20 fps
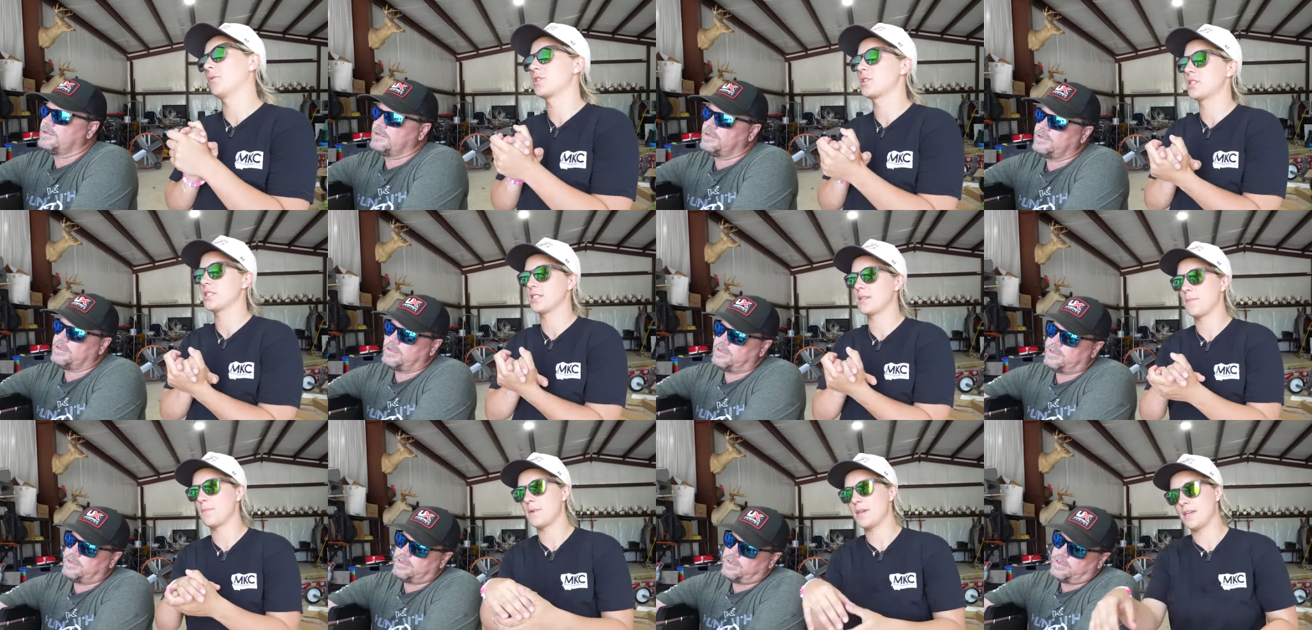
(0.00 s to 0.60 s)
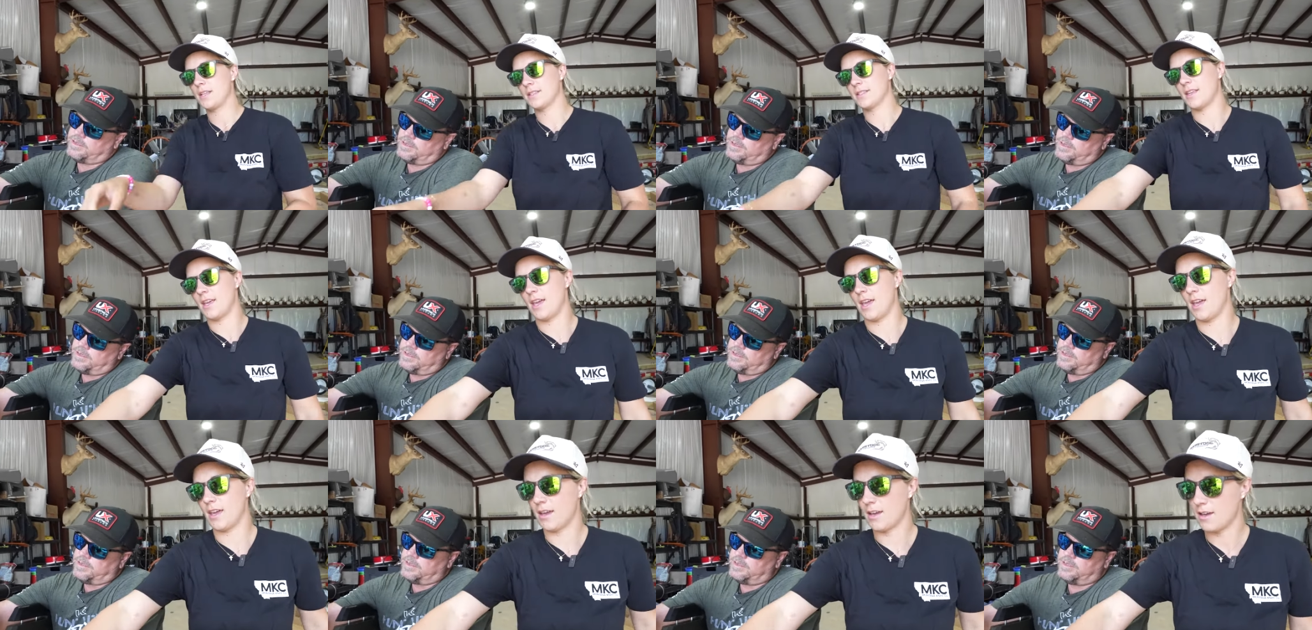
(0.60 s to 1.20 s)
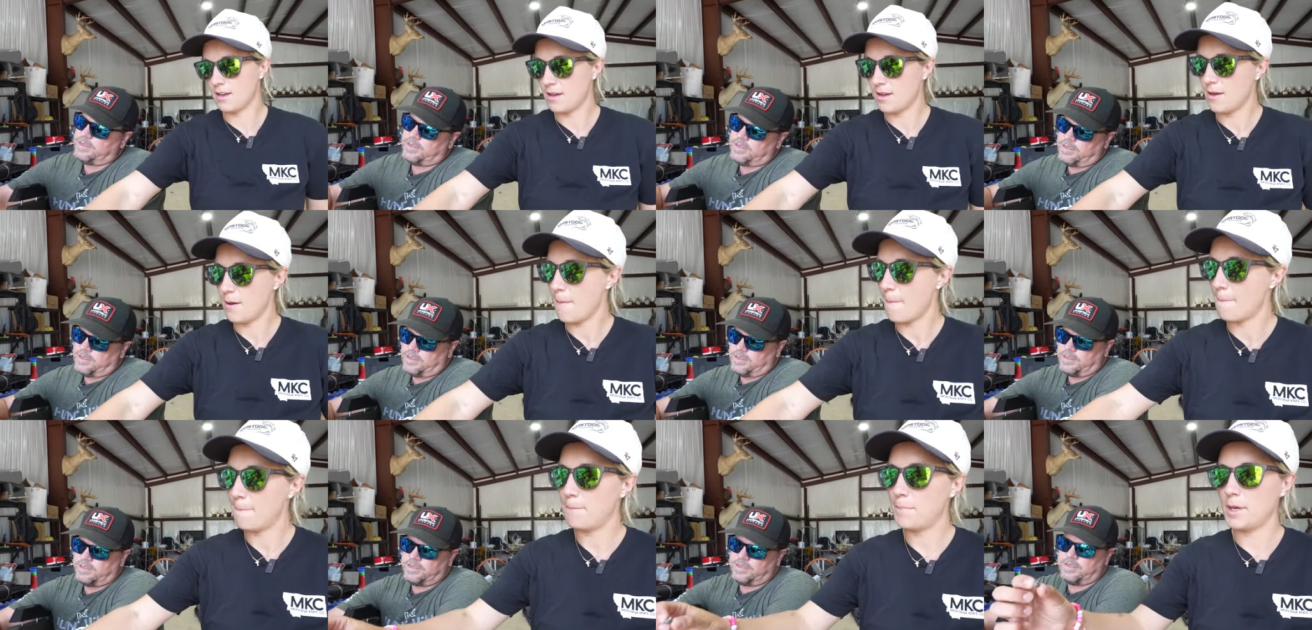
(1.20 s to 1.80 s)
Speaker 1: which is, means a
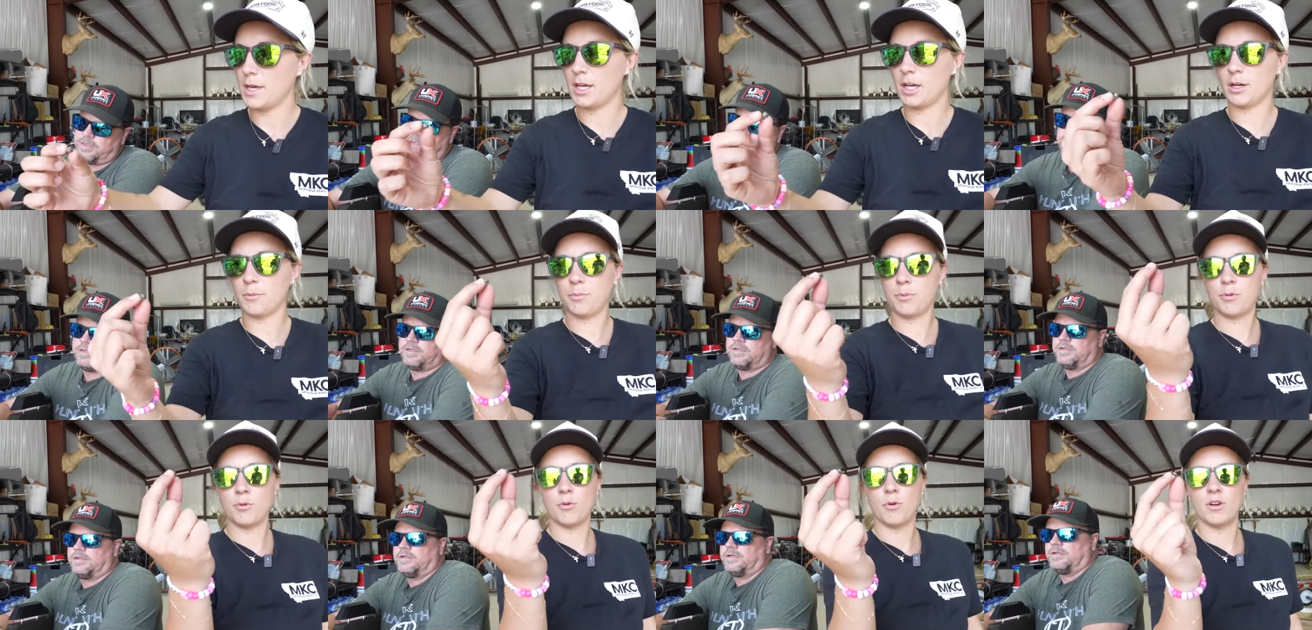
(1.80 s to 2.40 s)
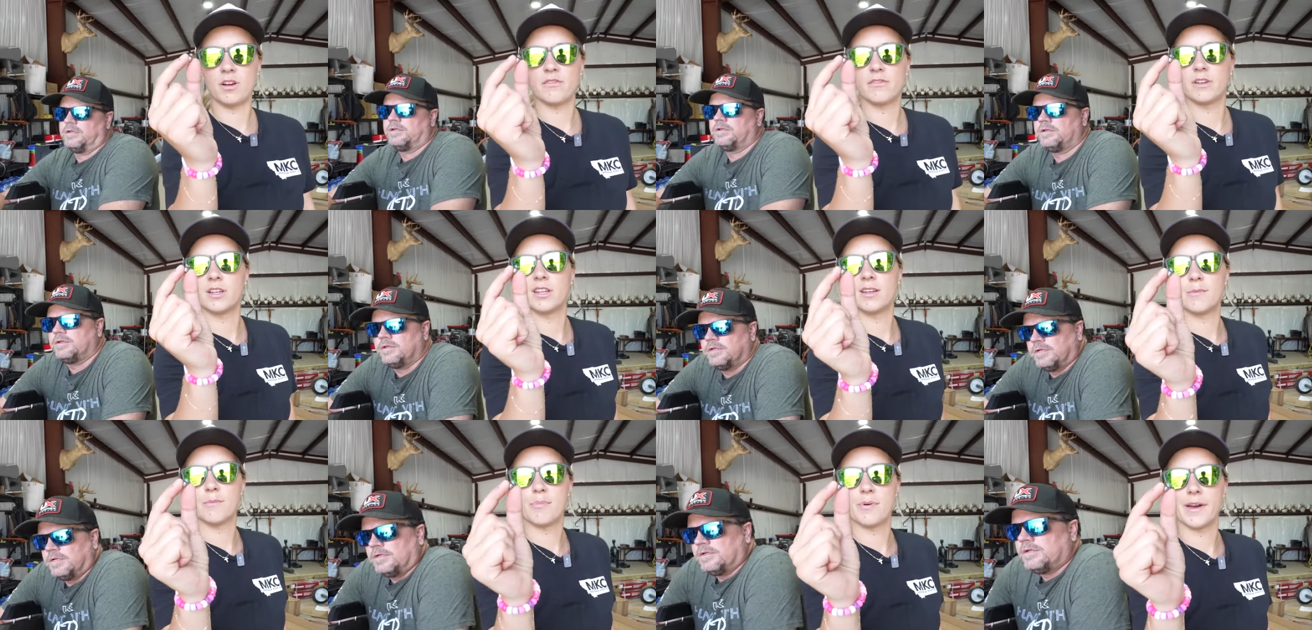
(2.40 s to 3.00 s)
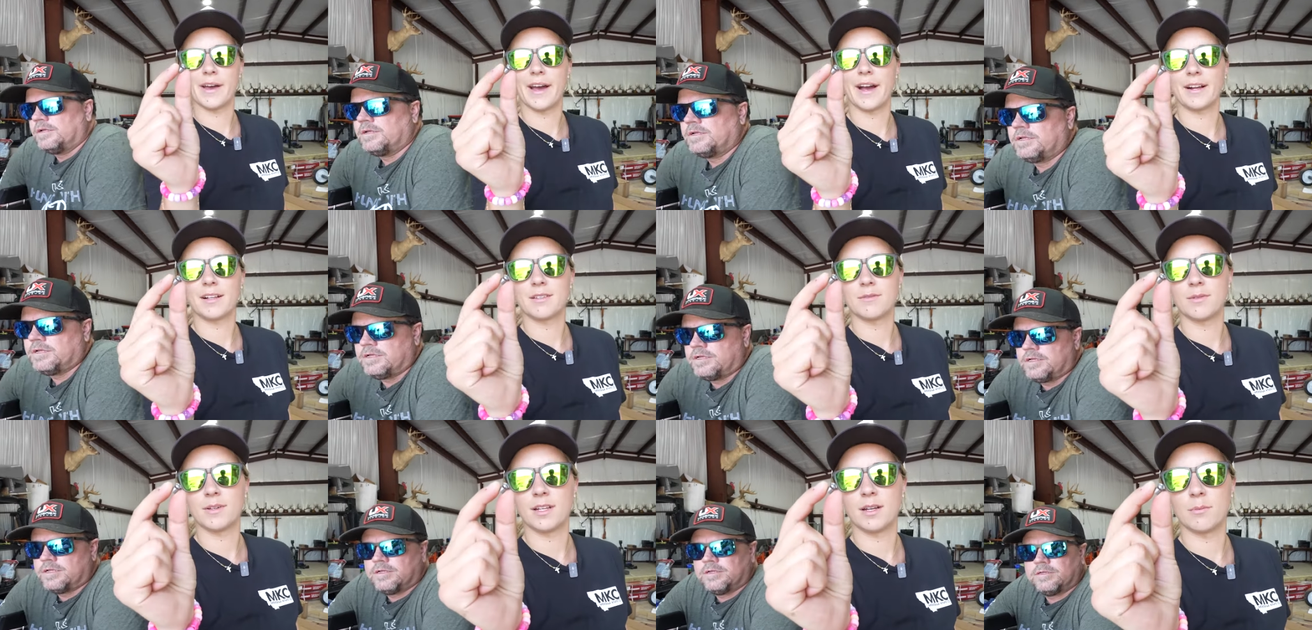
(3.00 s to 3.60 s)
bigger point of
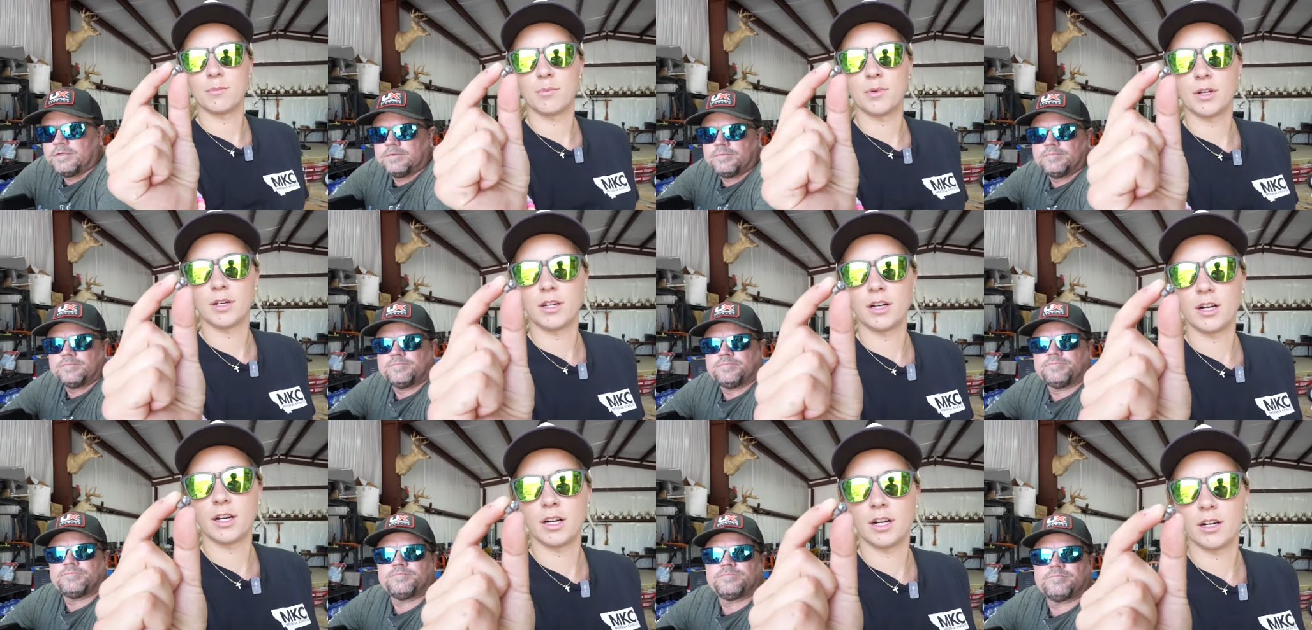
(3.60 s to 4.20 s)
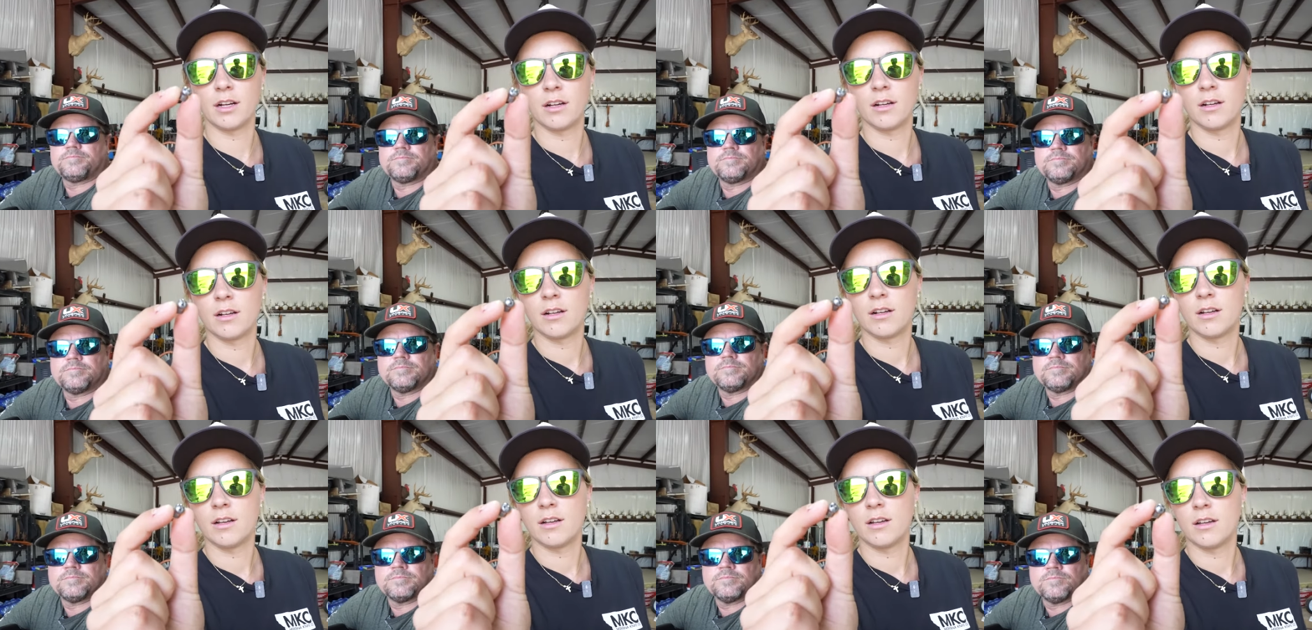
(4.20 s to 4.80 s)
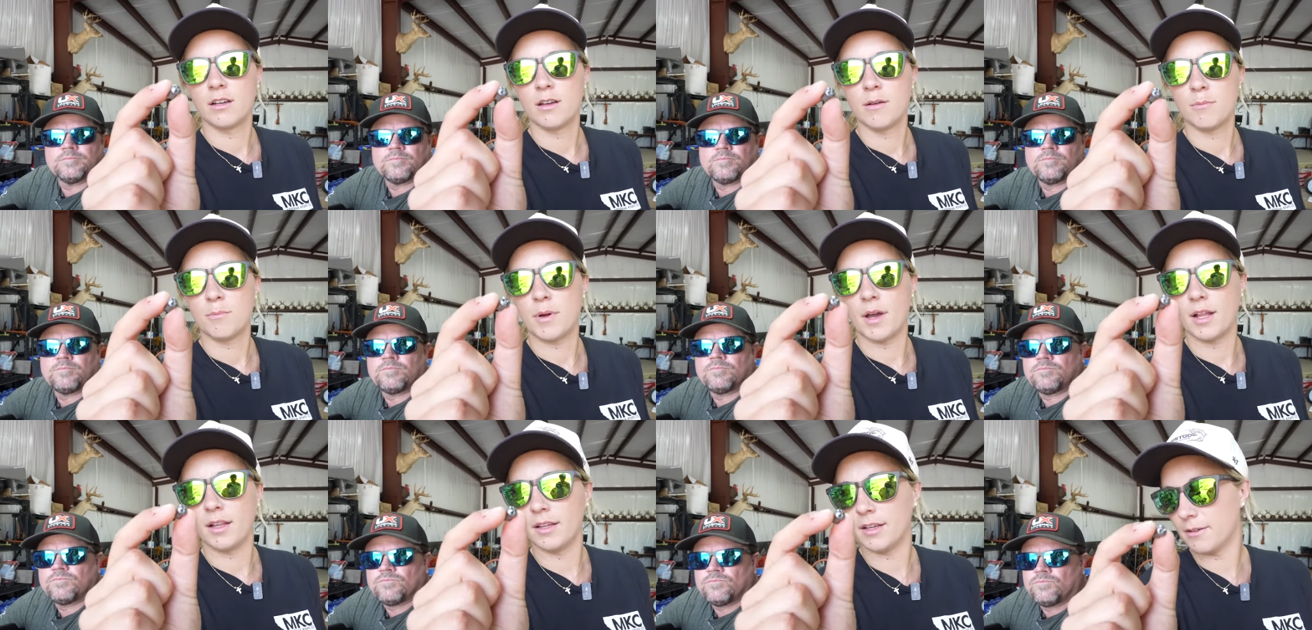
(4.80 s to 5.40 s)
impact. We got a bigger
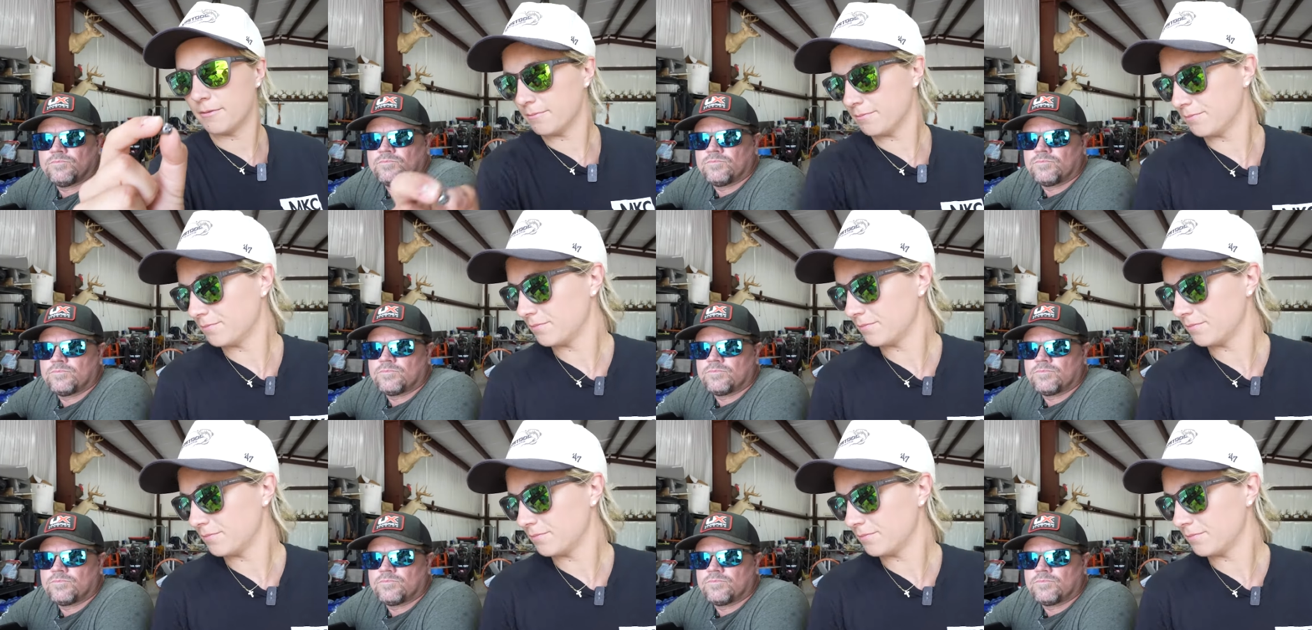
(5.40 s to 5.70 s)
pellet.